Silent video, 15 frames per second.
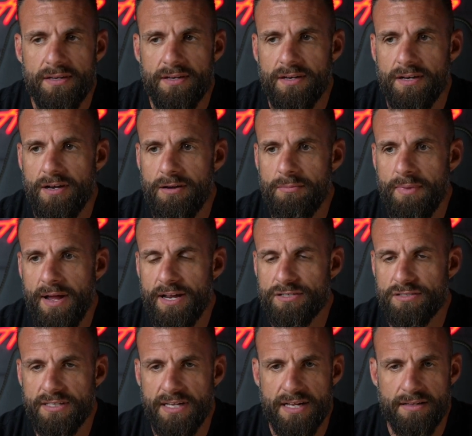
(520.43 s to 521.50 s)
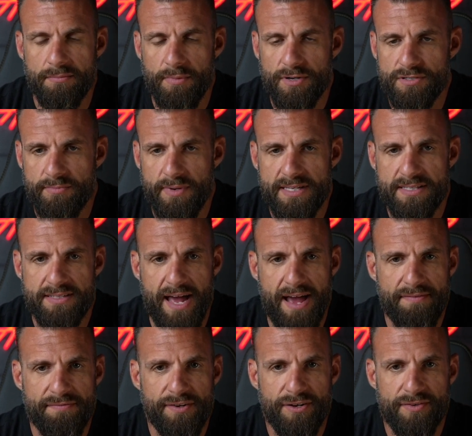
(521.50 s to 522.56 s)
Um, I actually got a bunch of my
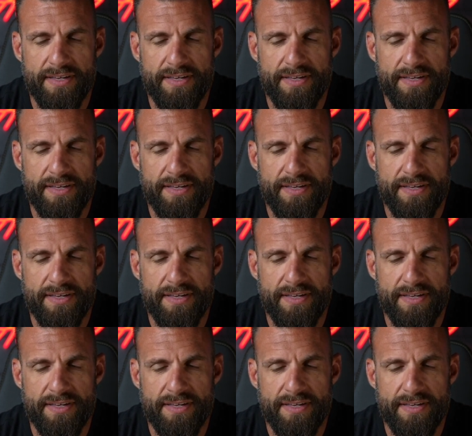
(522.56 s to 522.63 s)
staff here.